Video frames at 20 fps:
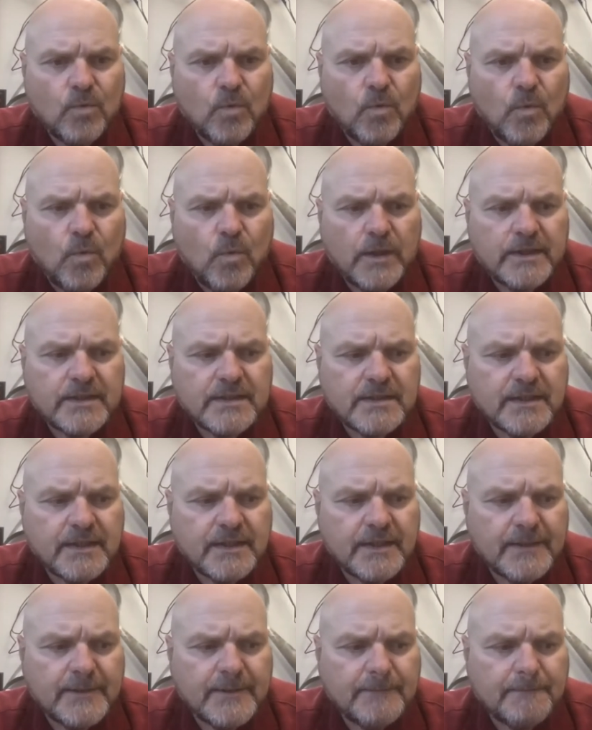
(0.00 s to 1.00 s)
what
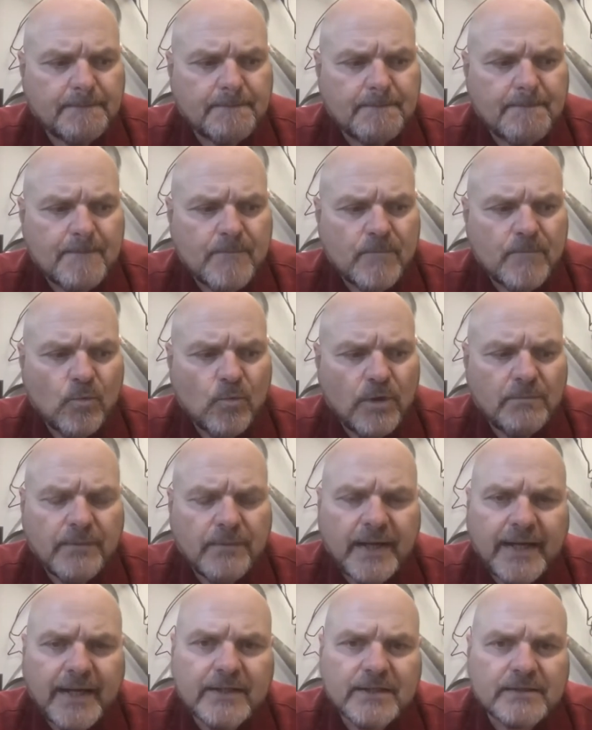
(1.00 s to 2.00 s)
a
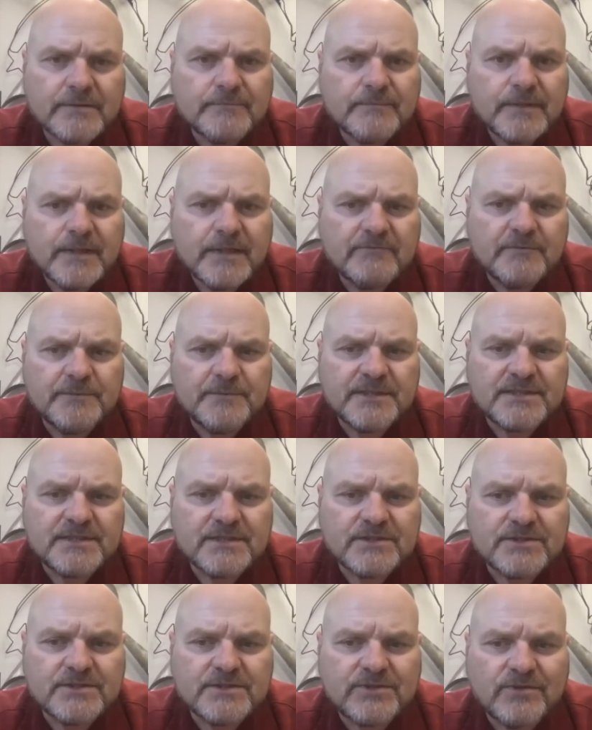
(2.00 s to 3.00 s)
buyer of a
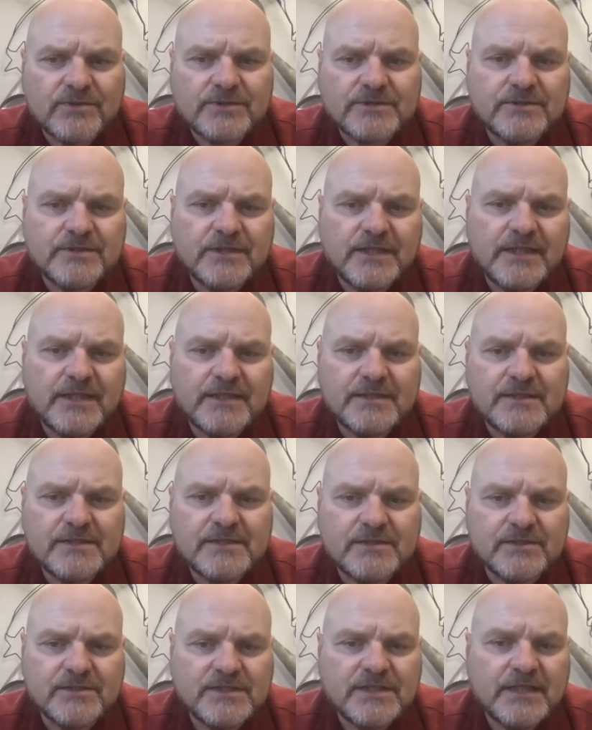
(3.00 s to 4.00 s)
business is going to need
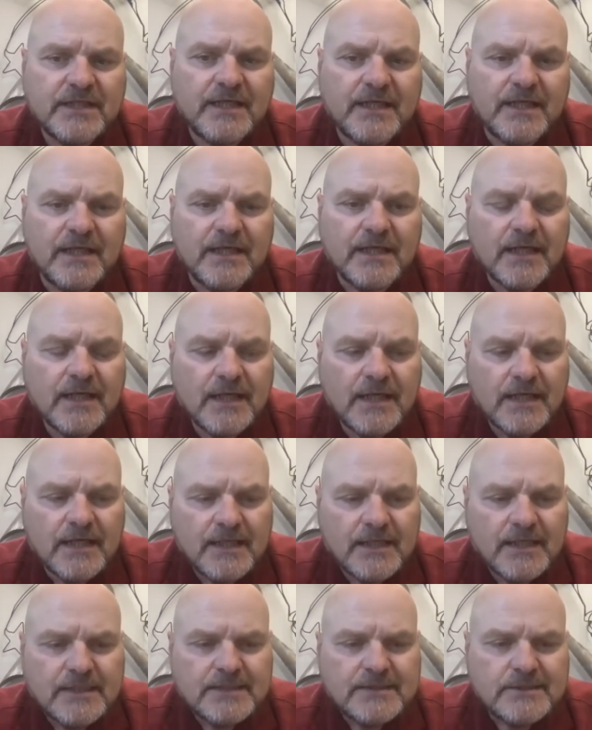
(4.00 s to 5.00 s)
to see
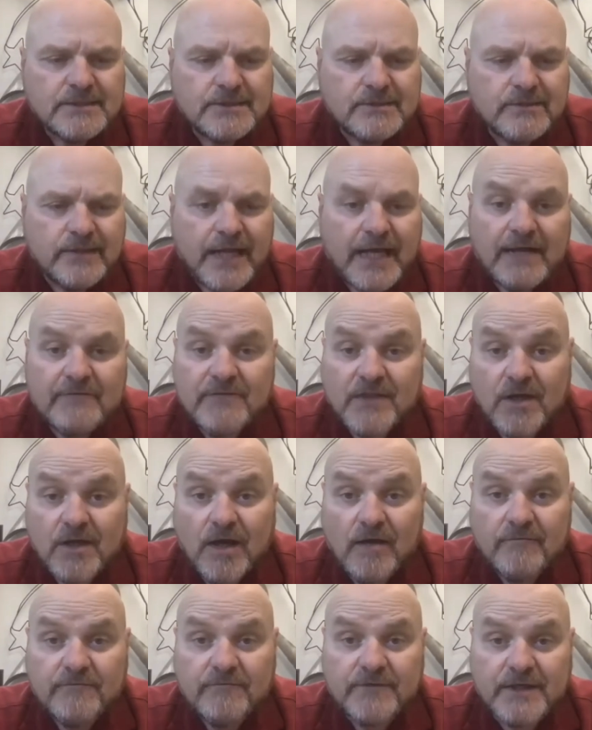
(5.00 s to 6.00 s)
to have the
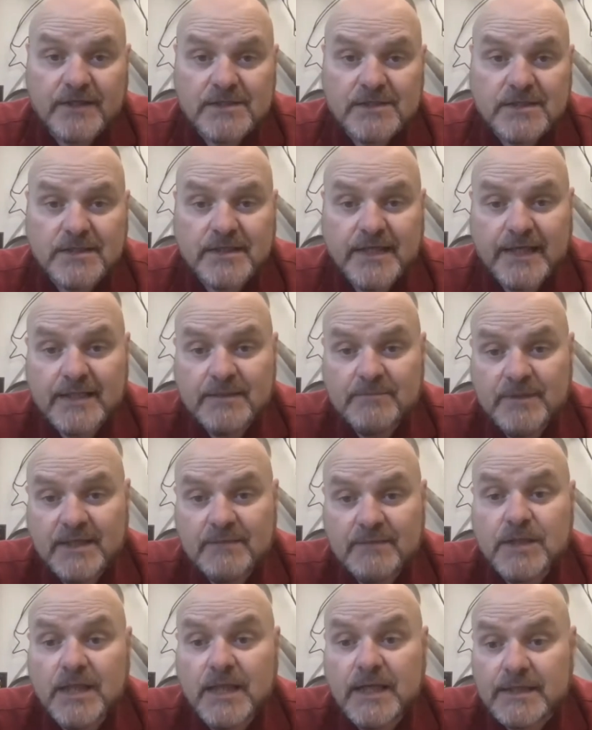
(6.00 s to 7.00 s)
confidence to take the
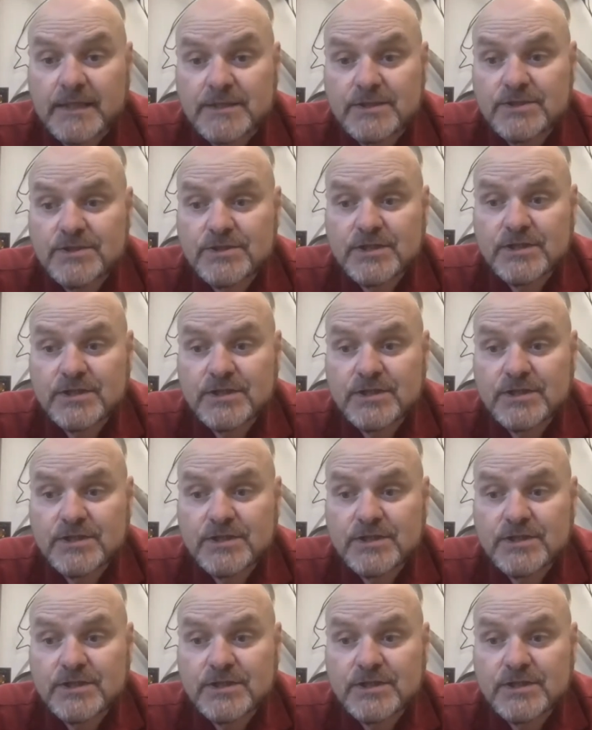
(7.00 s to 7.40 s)
big plunge